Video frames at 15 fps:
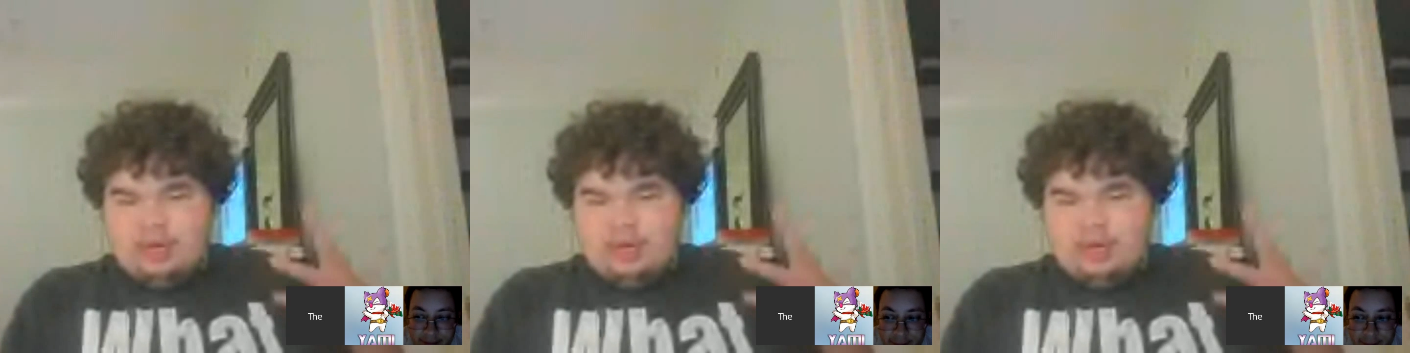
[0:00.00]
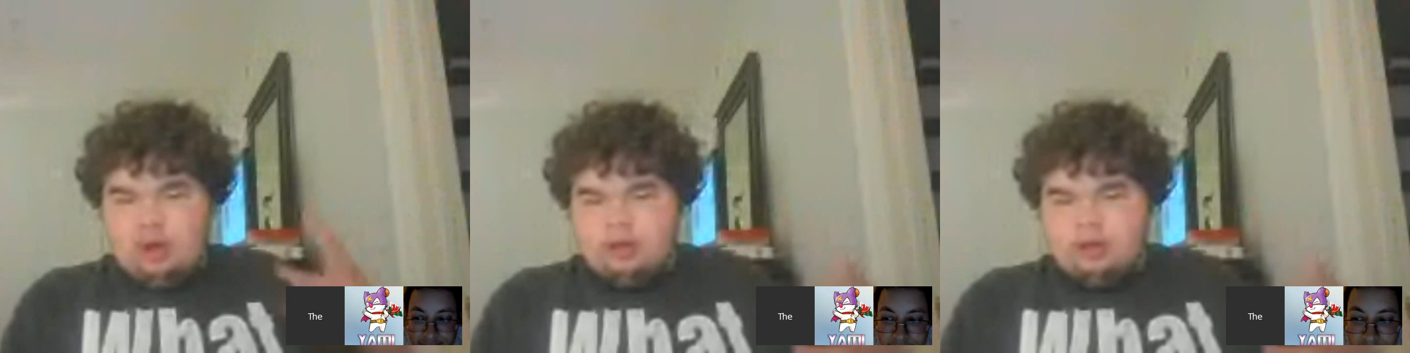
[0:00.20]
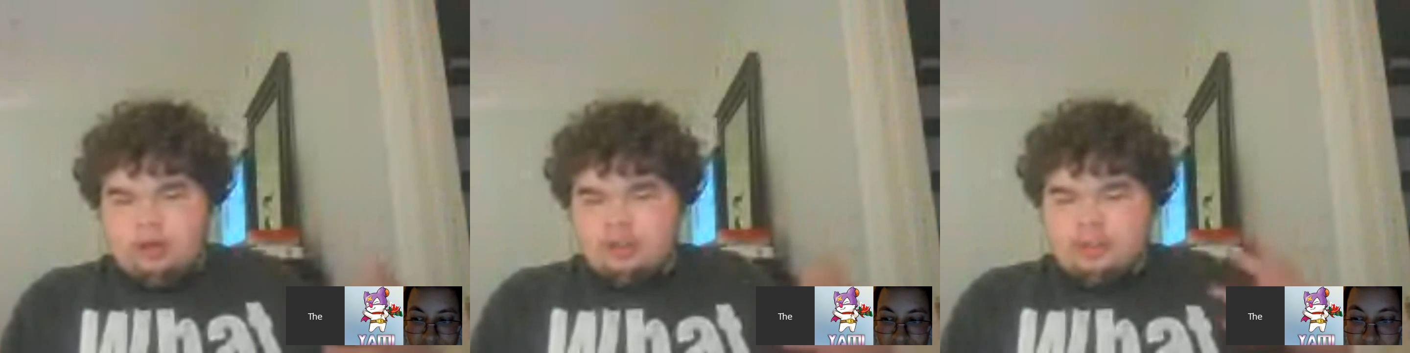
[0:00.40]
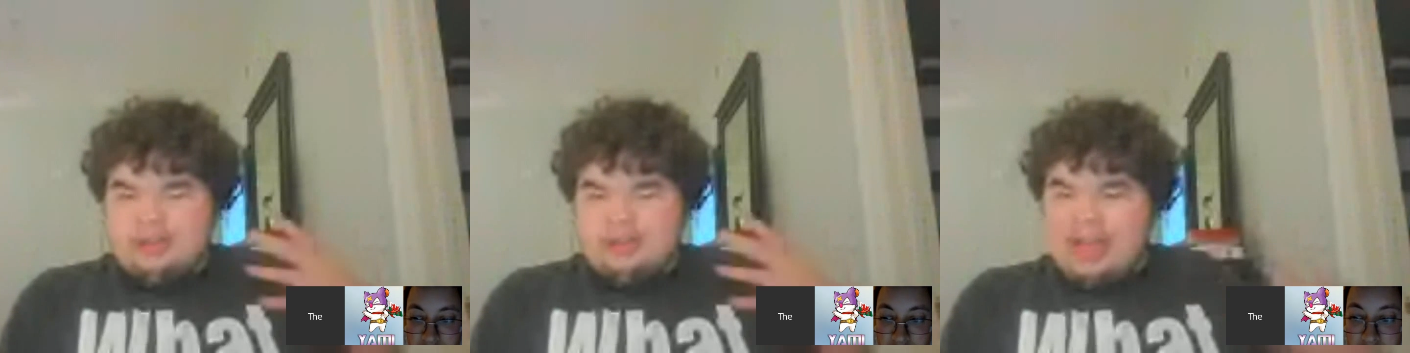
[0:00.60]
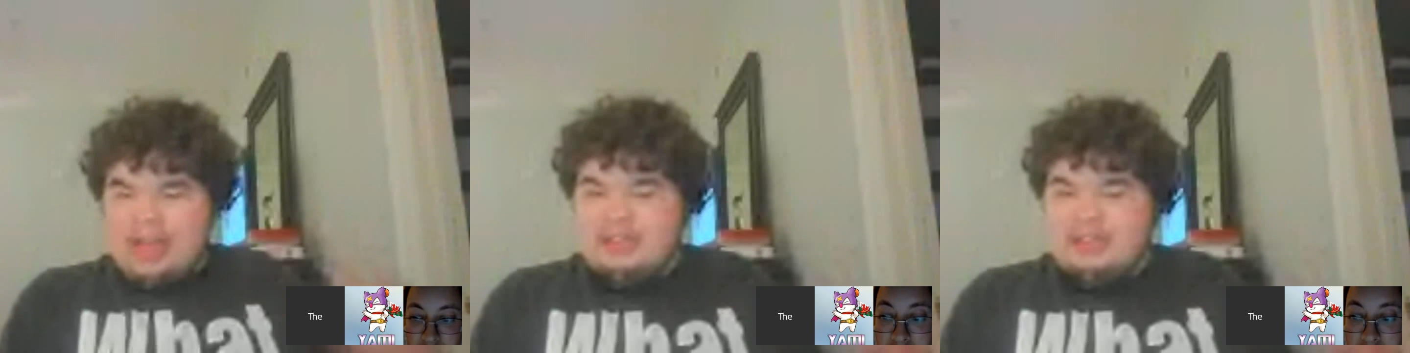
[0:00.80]
Arkham
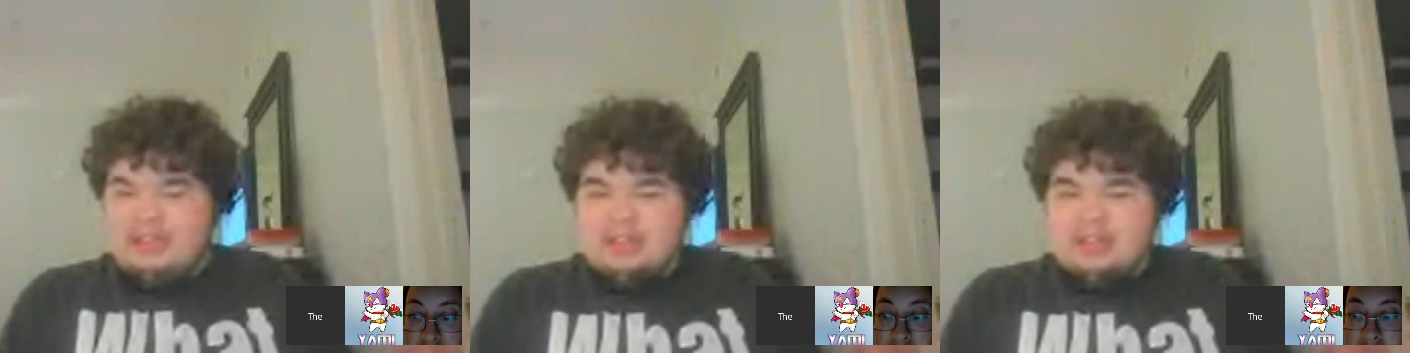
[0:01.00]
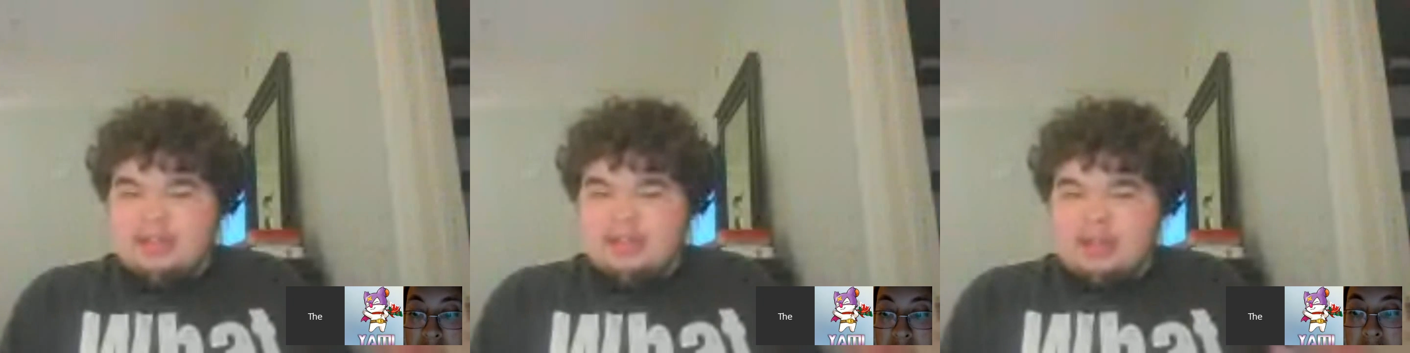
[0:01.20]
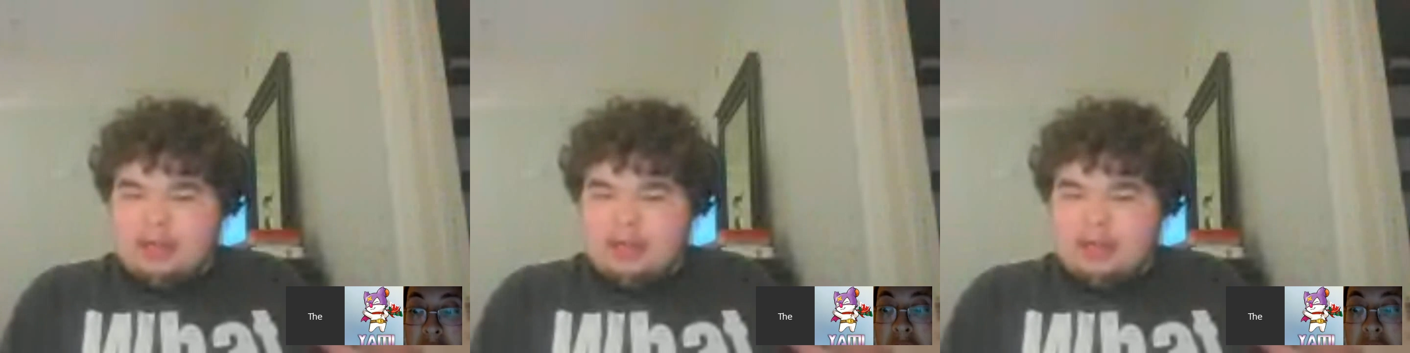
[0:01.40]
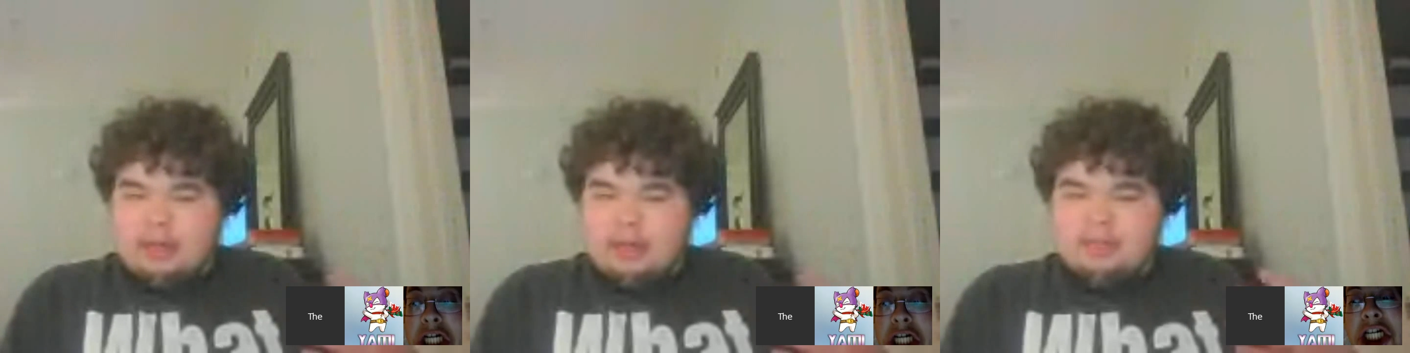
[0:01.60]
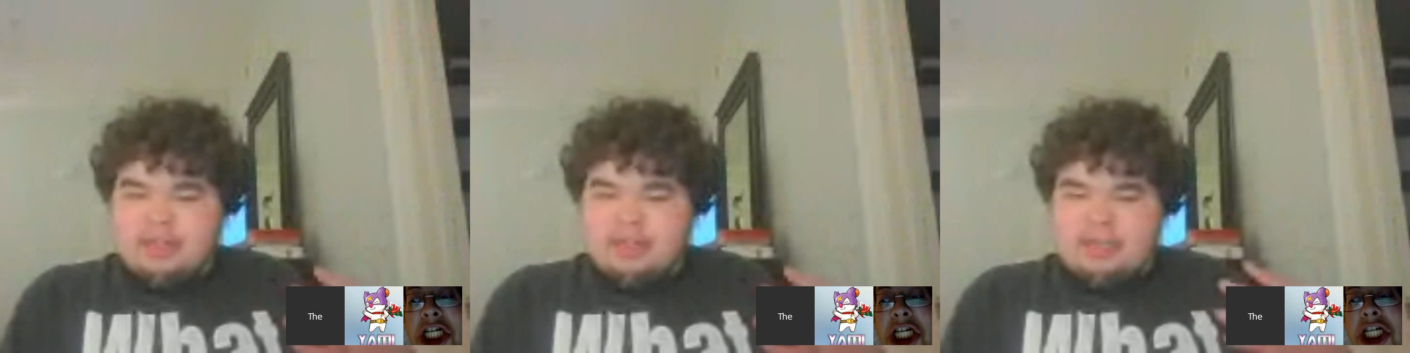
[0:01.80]
Knight
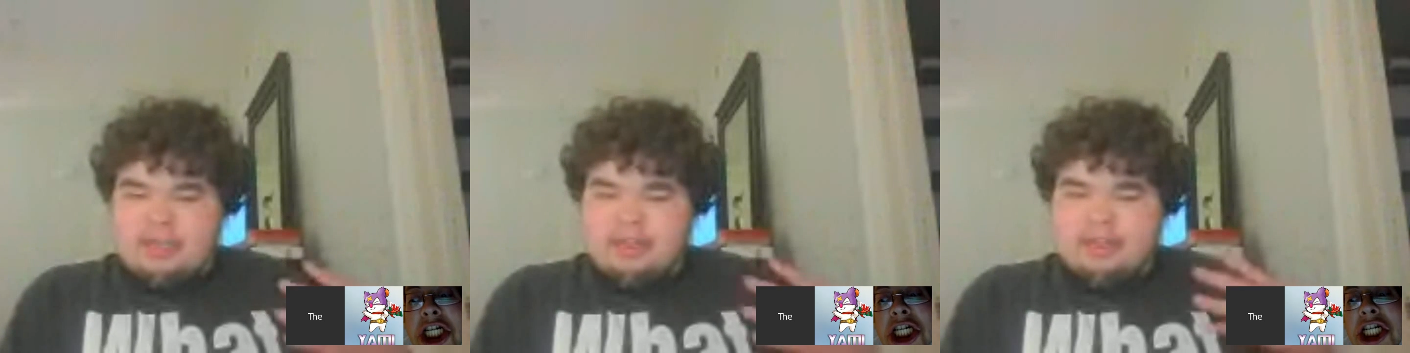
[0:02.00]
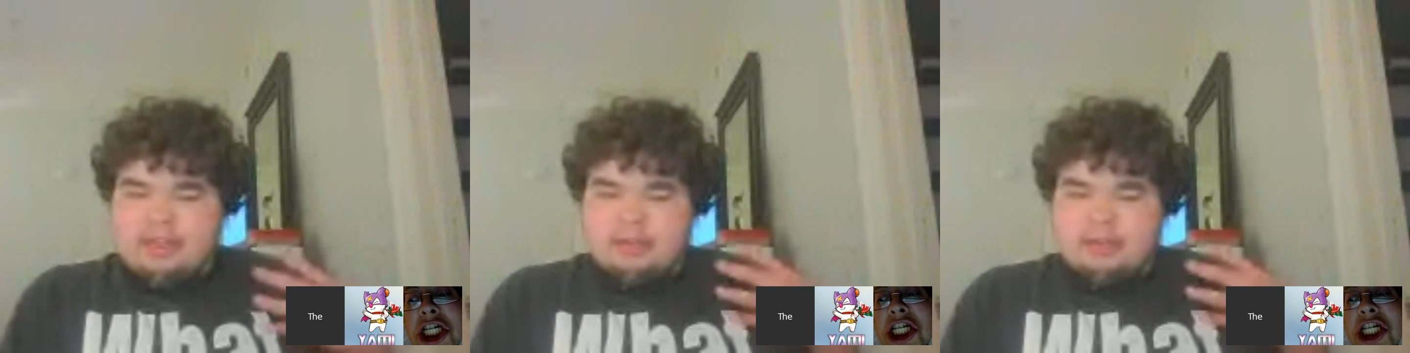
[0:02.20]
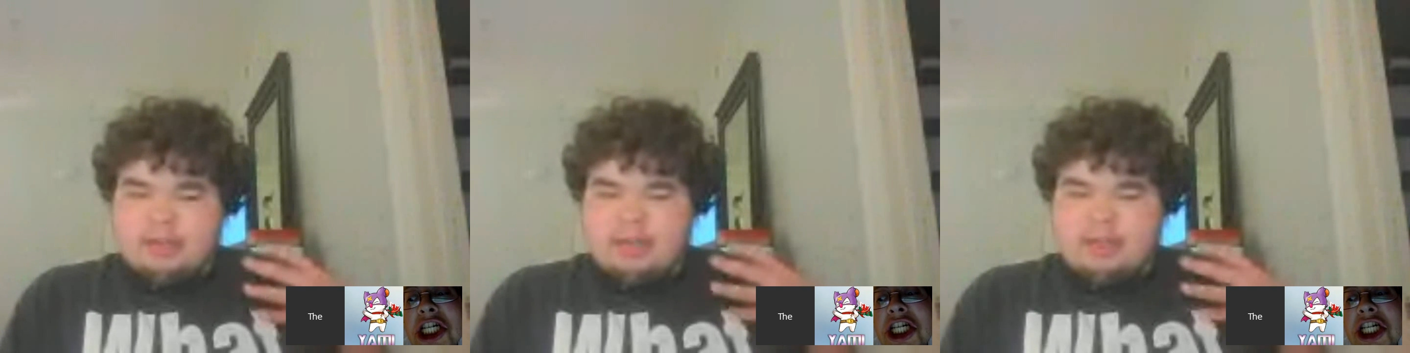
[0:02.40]
the